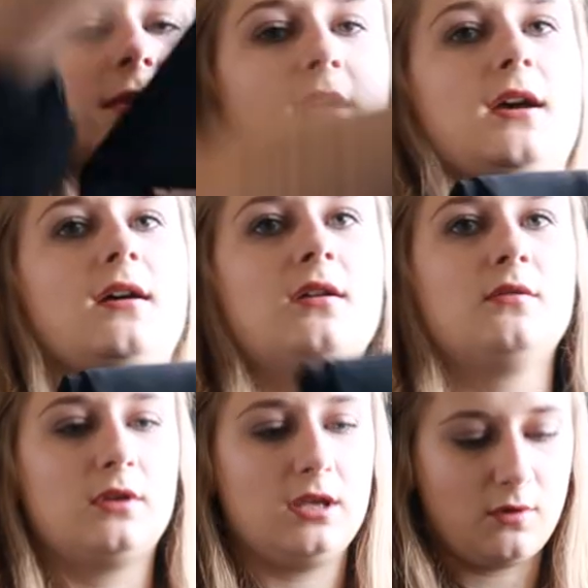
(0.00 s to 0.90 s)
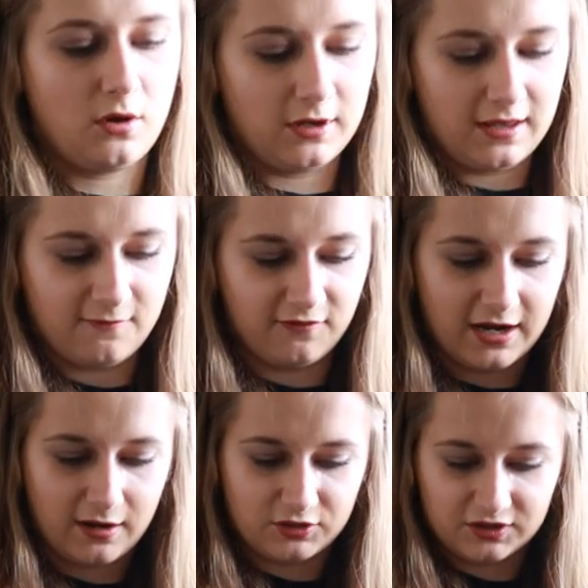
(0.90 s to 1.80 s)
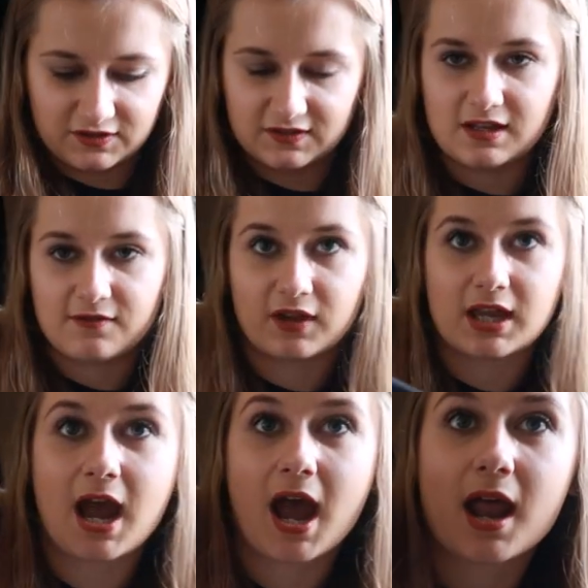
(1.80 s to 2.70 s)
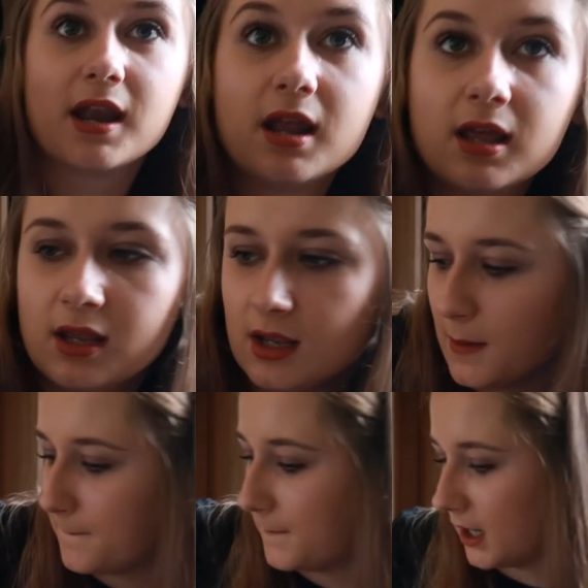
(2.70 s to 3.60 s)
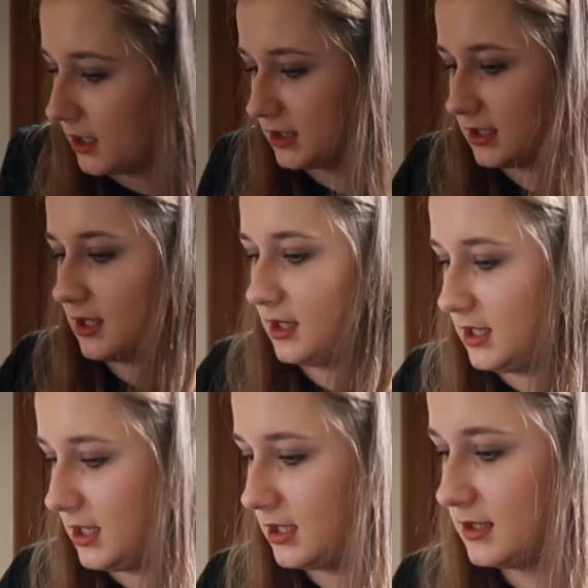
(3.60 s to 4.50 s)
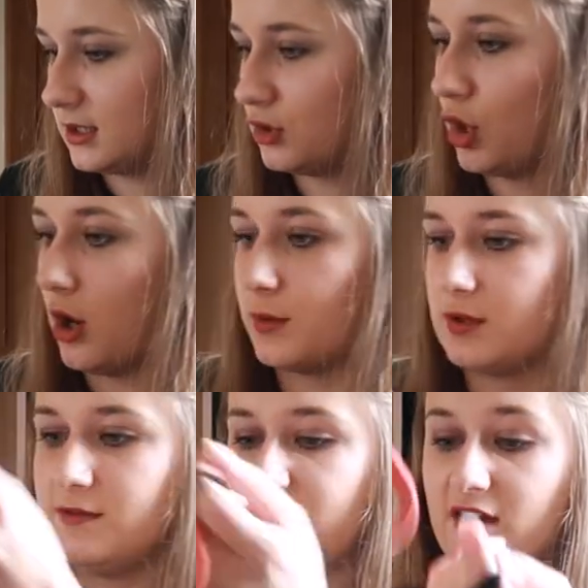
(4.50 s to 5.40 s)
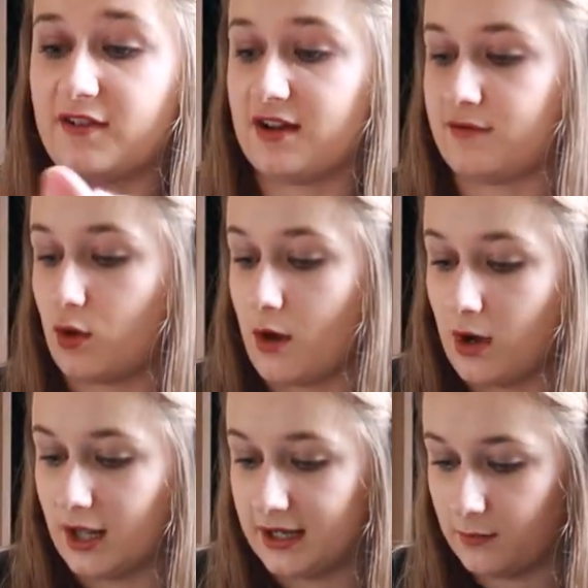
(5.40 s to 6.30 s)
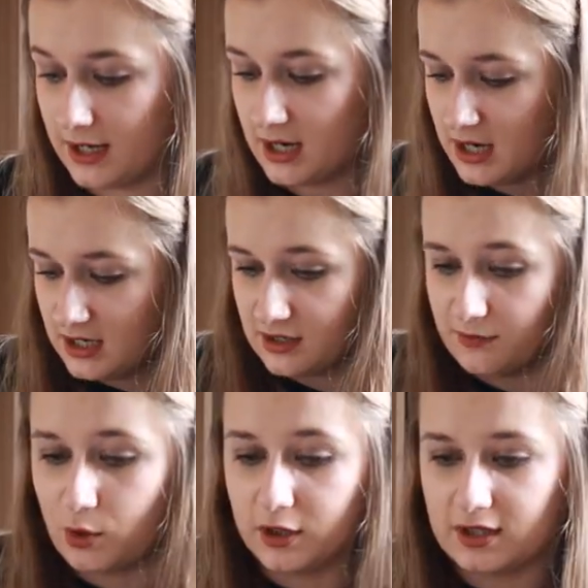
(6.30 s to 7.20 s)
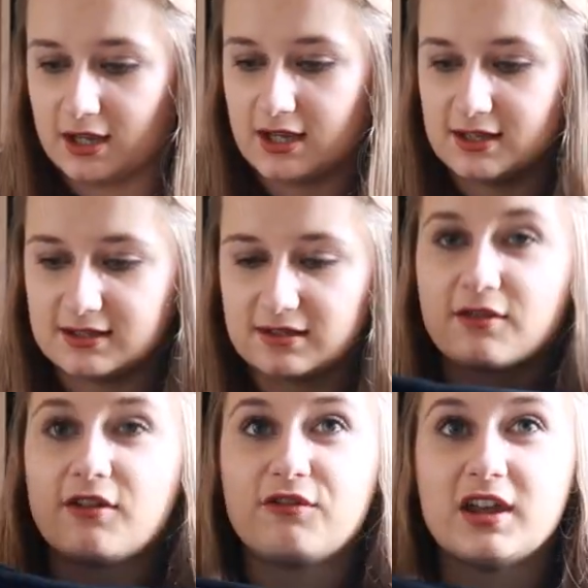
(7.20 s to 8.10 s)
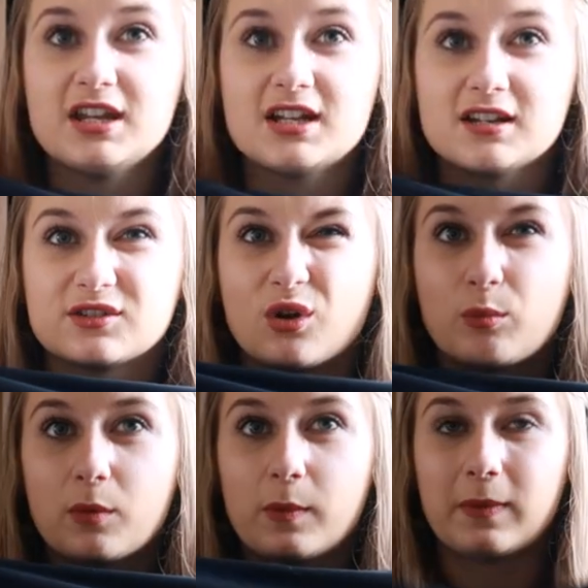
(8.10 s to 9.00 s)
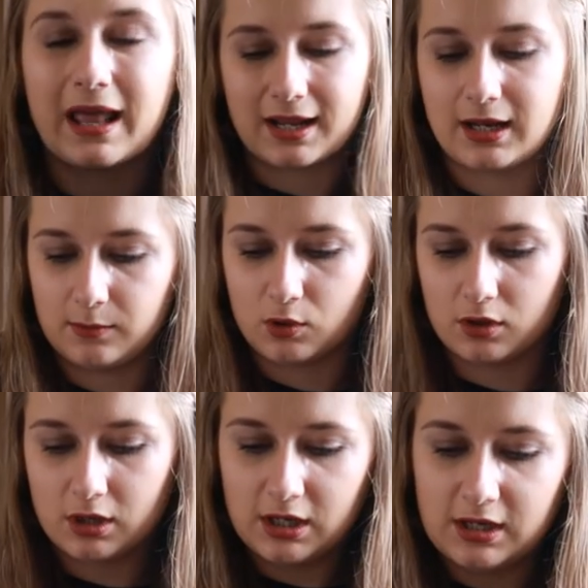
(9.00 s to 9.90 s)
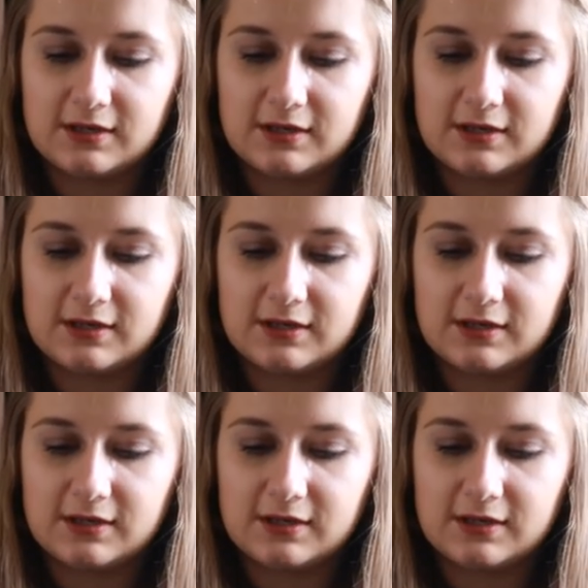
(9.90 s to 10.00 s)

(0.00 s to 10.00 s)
Yeah, I'll keep hold of them for now just to see if I can. But this top, to be fair, I've had it for quite a while anyway, to the point that it is faded. It's not proper black anymore.